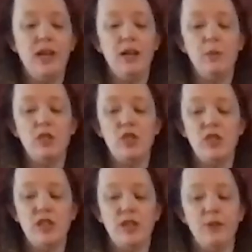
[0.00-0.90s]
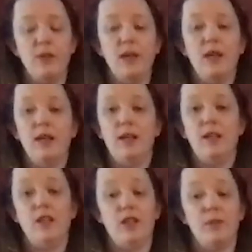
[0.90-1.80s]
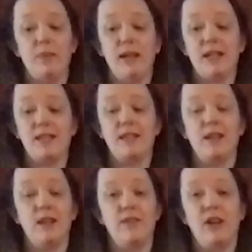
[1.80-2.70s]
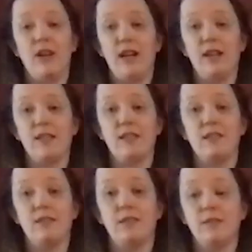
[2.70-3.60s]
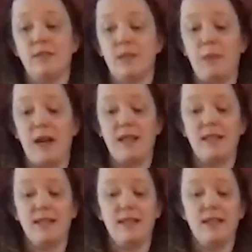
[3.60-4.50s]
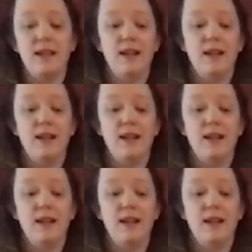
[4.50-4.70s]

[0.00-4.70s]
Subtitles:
And what you do, you can mix various spices.